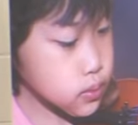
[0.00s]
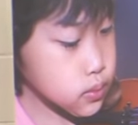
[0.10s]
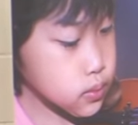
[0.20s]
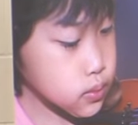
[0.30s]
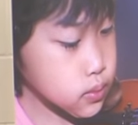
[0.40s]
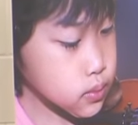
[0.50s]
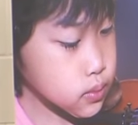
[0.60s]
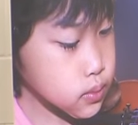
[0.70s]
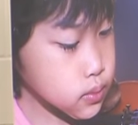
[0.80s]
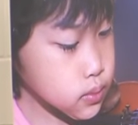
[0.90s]

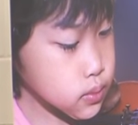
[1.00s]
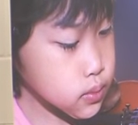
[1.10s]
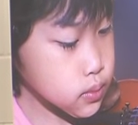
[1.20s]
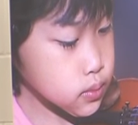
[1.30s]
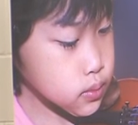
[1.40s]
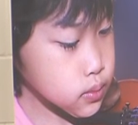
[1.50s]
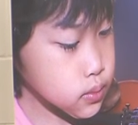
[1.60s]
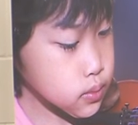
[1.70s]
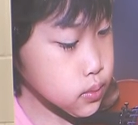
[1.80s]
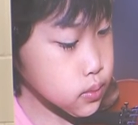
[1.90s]

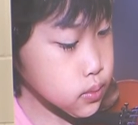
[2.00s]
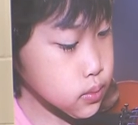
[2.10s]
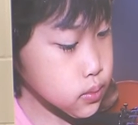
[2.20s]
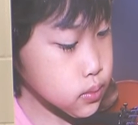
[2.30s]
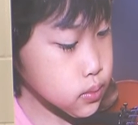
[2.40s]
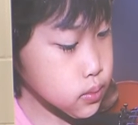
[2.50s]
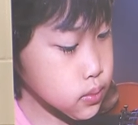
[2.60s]
(silent)